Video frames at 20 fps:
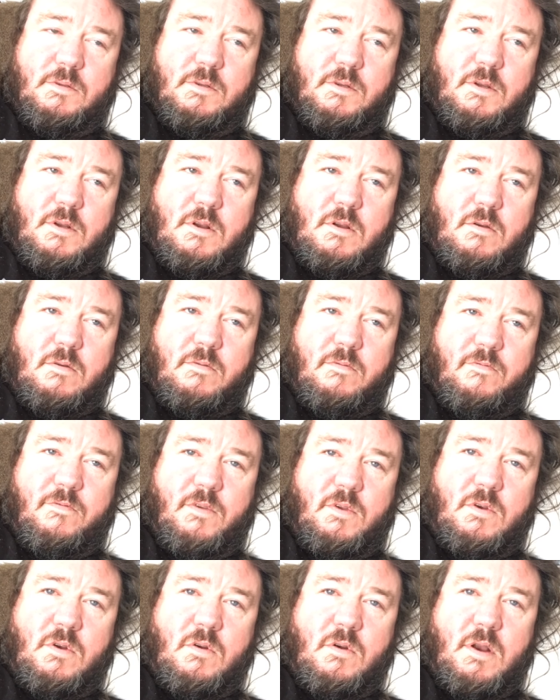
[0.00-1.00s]
You know, if
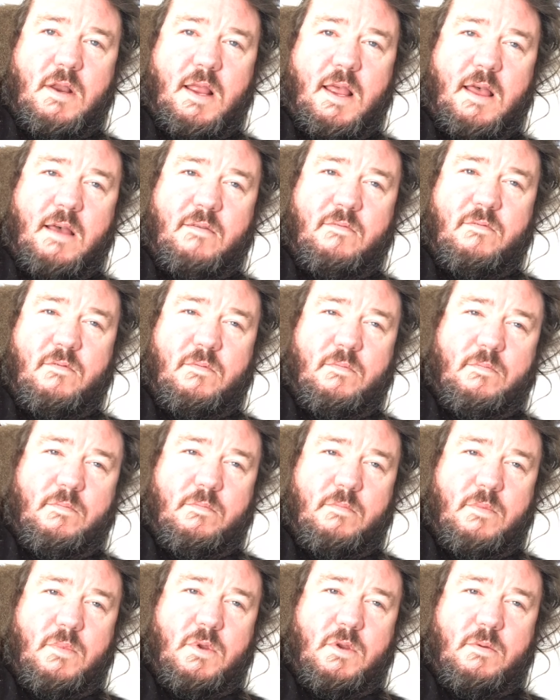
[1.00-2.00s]
you don't have
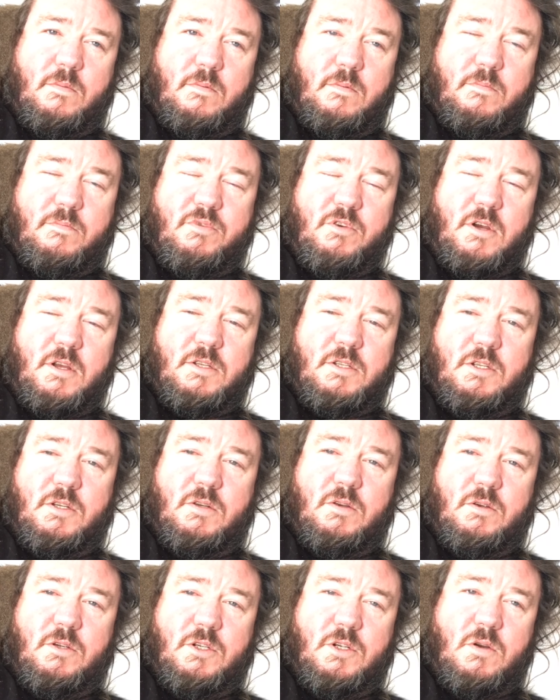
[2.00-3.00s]

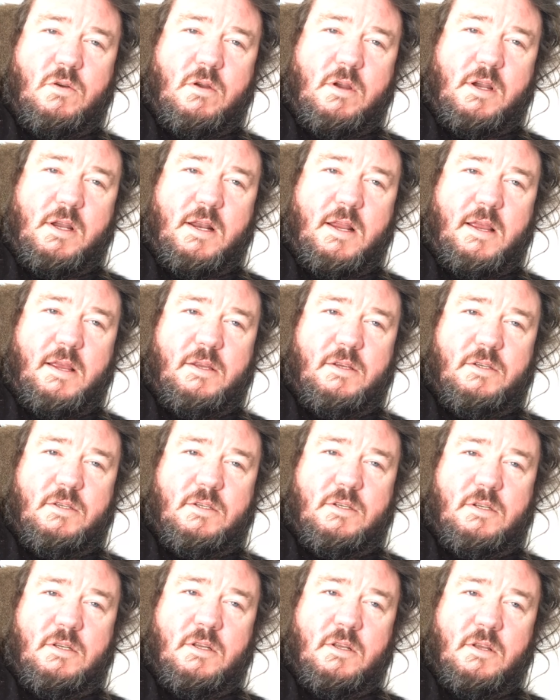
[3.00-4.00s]
prostitution
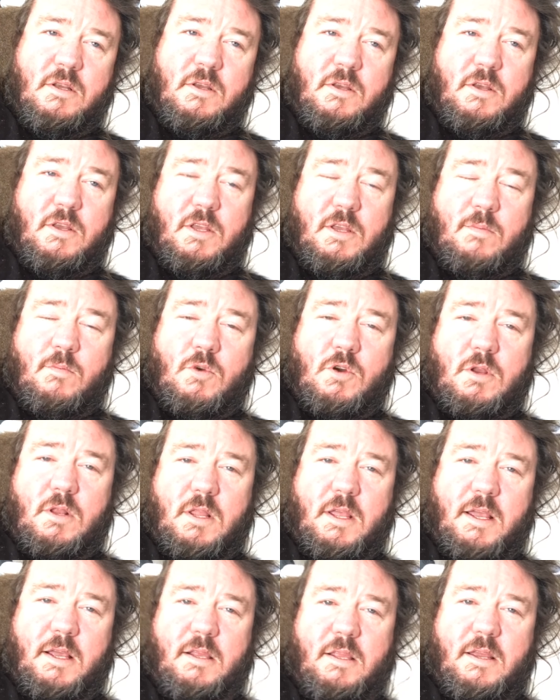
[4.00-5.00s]
organized, you're more
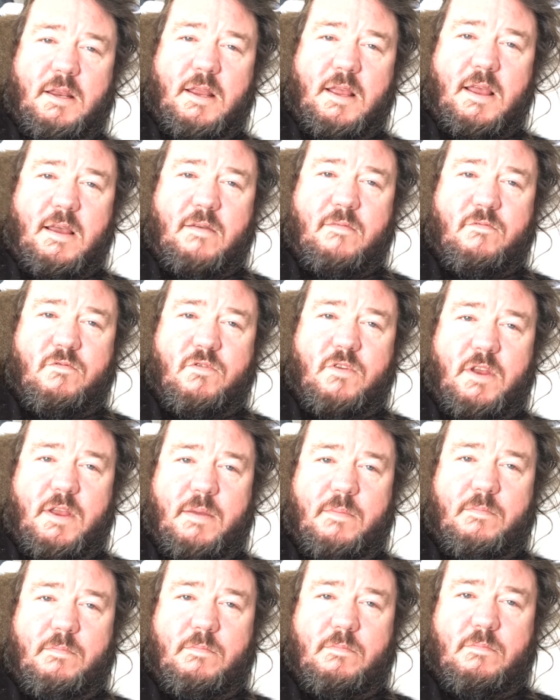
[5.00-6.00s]
likely to have rape,